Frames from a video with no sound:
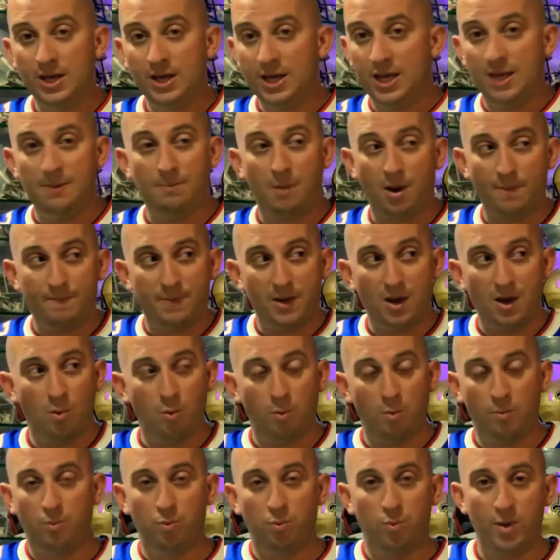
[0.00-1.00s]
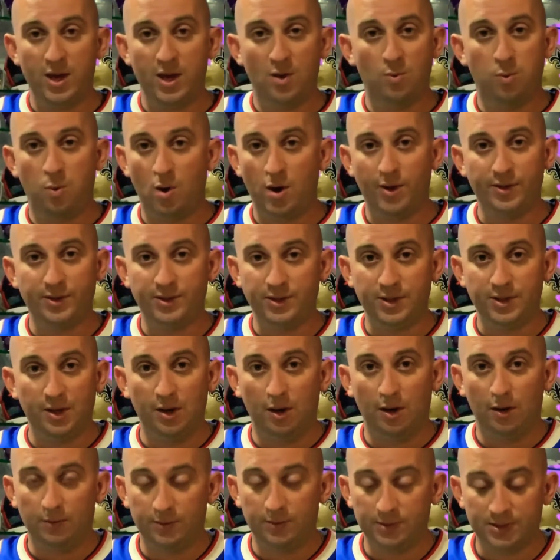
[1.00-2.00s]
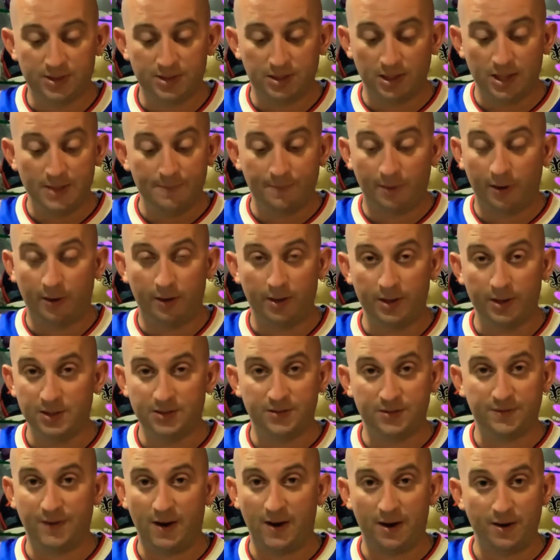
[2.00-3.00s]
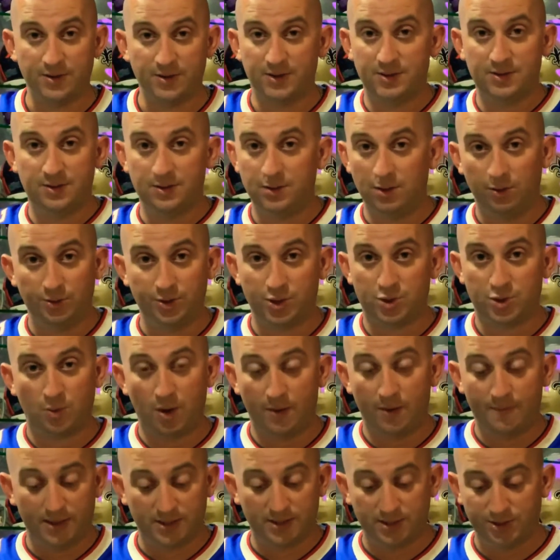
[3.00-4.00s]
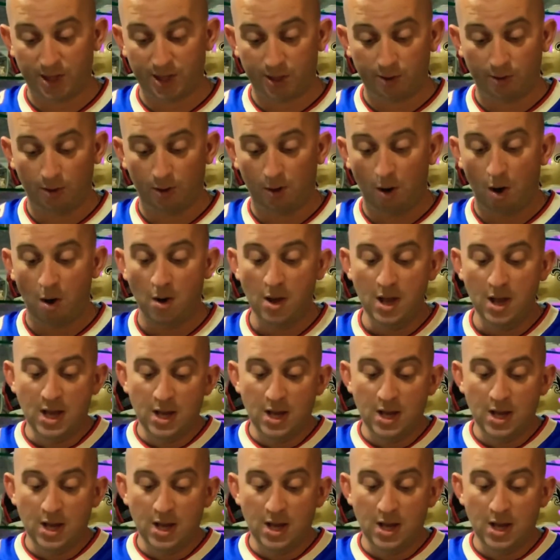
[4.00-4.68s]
He might be a week 1, sleeper as far as, just running backs in general go.